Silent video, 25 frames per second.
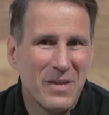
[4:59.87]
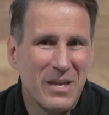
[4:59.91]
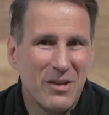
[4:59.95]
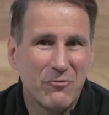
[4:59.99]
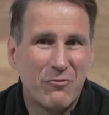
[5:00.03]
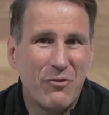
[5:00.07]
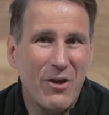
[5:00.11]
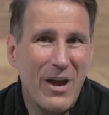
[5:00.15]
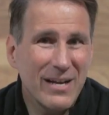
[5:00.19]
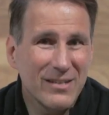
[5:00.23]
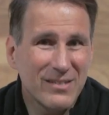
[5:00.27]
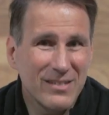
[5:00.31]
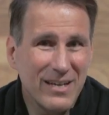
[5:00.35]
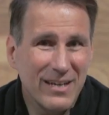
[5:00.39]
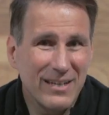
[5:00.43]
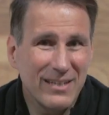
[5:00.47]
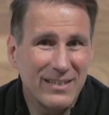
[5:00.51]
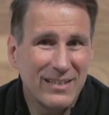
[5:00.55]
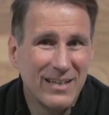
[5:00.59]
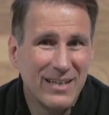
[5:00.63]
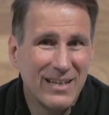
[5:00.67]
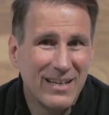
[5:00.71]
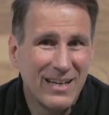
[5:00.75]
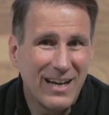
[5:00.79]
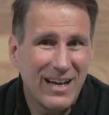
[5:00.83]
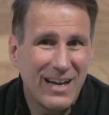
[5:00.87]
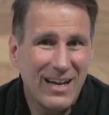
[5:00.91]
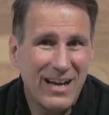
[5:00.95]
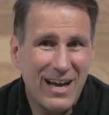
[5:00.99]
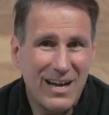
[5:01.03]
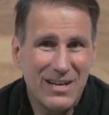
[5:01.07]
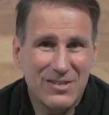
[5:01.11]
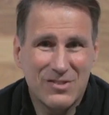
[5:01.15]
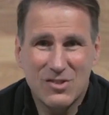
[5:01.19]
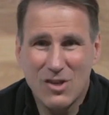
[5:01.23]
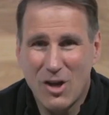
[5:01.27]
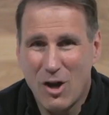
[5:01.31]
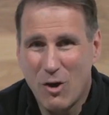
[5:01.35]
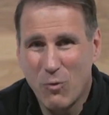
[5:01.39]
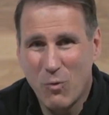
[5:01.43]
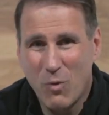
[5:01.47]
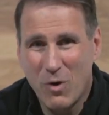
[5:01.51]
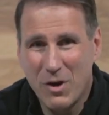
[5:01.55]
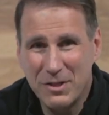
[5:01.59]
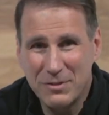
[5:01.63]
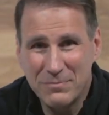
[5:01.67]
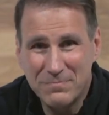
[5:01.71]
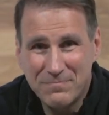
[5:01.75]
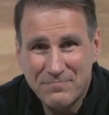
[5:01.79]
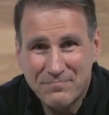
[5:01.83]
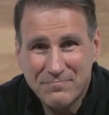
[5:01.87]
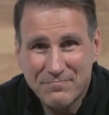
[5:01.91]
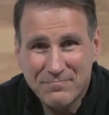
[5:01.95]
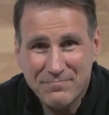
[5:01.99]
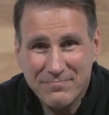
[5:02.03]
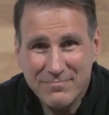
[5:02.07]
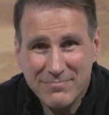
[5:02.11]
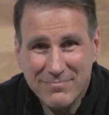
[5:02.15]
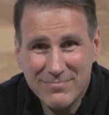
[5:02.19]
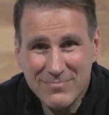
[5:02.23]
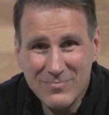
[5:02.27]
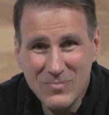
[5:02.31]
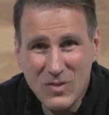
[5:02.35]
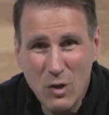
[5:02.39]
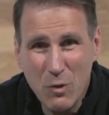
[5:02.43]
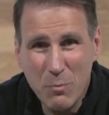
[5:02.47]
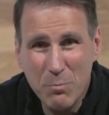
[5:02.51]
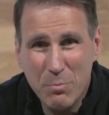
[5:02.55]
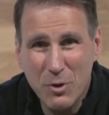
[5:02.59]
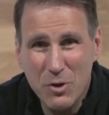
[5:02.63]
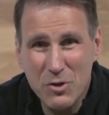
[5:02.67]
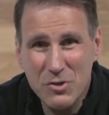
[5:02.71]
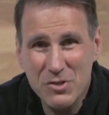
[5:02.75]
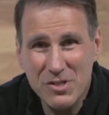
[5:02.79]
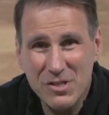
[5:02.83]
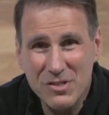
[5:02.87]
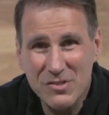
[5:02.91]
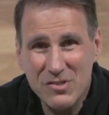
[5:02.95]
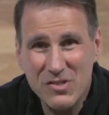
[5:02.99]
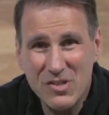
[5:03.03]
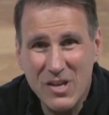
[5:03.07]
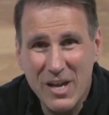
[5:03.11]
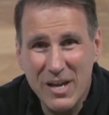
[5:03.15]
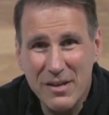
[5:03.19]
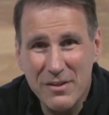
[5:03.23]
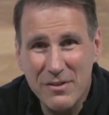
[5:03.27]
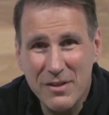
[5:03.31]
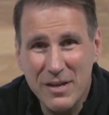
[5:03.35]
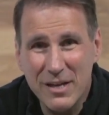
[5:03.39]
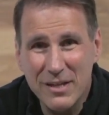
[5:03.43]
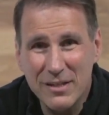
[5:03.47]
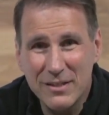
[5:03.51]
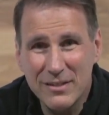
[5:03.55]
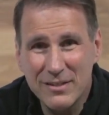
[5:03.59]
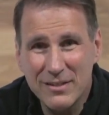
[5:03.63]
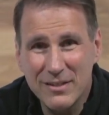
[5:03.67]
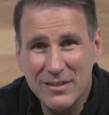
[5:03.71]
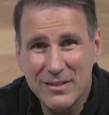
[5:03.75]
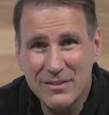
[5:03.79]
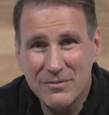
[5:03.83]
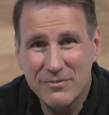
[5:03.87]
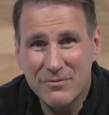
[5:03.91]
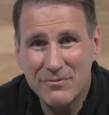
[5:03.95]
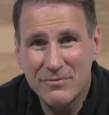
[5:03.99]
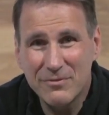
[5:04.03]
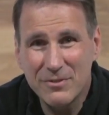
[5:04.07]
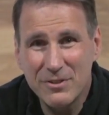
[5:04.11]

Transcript: In fact, I, I saw one person say that if